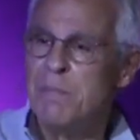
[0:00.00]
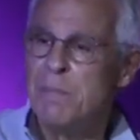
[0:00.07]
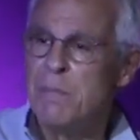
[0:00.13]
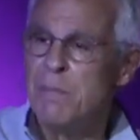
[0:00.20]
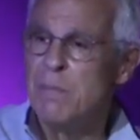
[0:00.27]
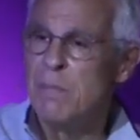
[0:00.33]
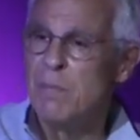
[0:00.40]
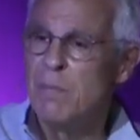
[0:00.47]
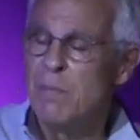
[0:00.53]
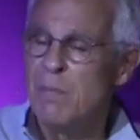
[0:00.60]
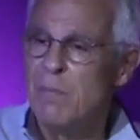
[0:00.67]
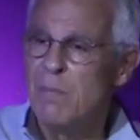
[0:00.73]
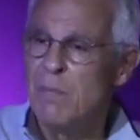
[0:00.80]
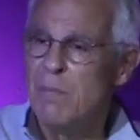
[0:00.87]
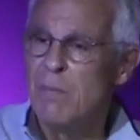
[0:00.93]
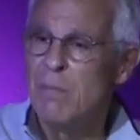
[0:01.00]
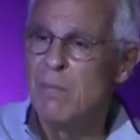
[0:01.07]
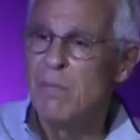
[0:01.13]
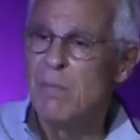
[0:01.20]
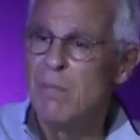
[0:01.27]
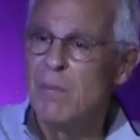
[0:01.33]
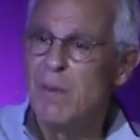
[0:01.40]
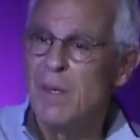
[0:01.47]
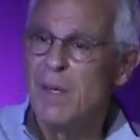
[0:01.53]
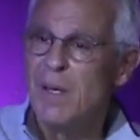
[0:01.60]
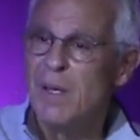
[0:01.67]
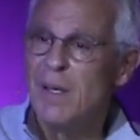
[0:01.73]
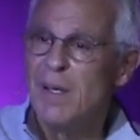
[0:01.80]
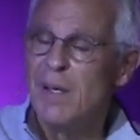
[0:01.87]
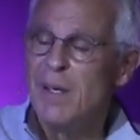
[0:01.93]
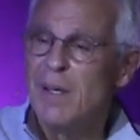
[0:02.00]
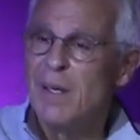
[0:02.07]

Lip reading: No one is speaking in this clip.